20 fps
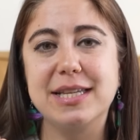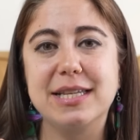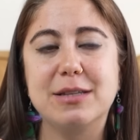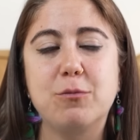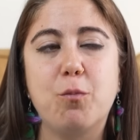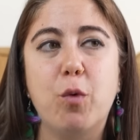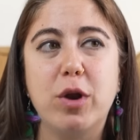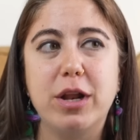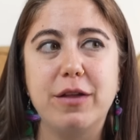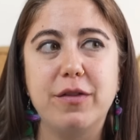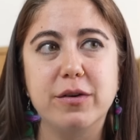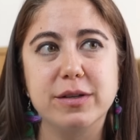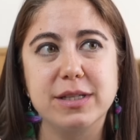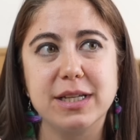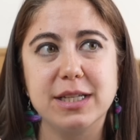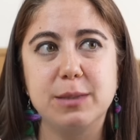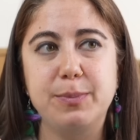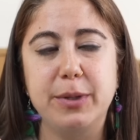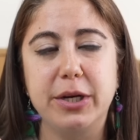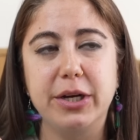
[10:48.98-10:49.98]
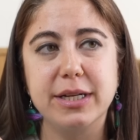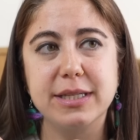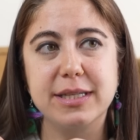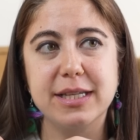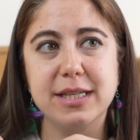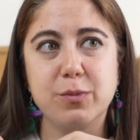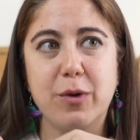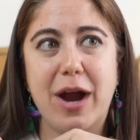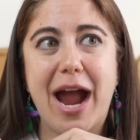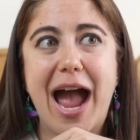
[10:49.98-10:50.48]
is one of those
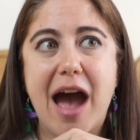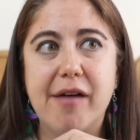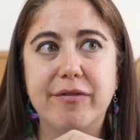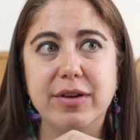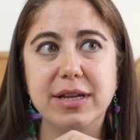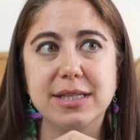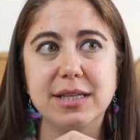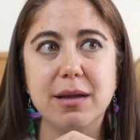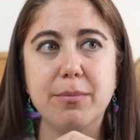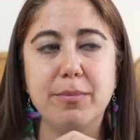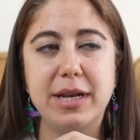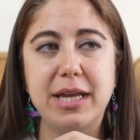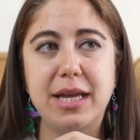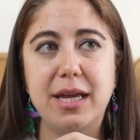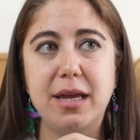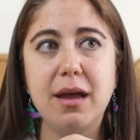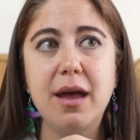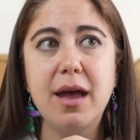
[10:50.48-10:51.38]
experiences where having somebody